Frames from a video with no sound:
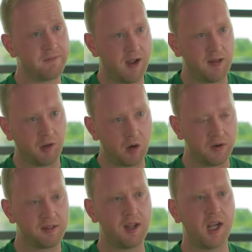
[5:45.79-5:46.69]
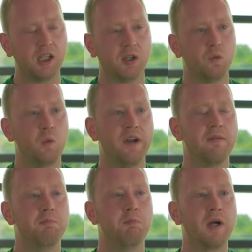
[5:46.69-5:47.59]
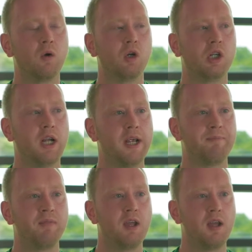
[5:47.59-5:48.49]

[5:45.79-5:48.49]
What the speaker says: fast conversation with Michael O'Shea,